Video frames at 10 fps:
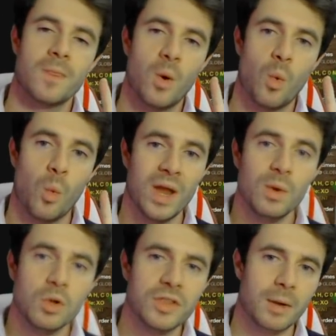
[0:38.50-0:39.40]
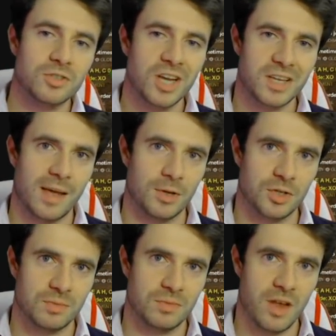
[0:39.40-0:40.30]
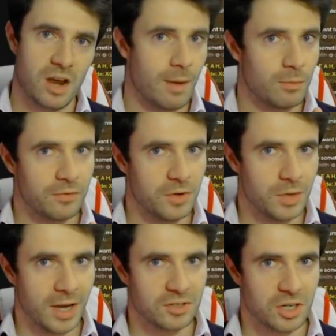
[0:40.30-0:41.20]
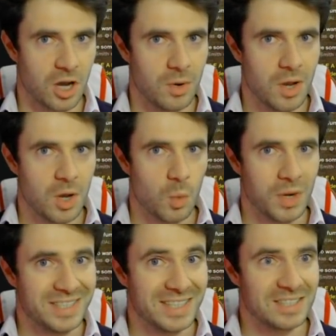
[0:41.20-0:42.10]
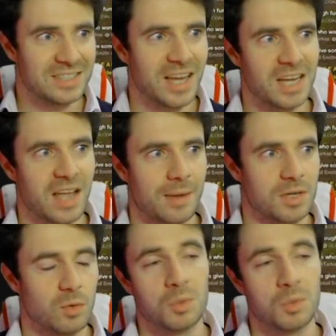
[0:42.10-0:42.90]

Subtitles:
We will now take damage. Now remember a few days ago, we didn't take damage.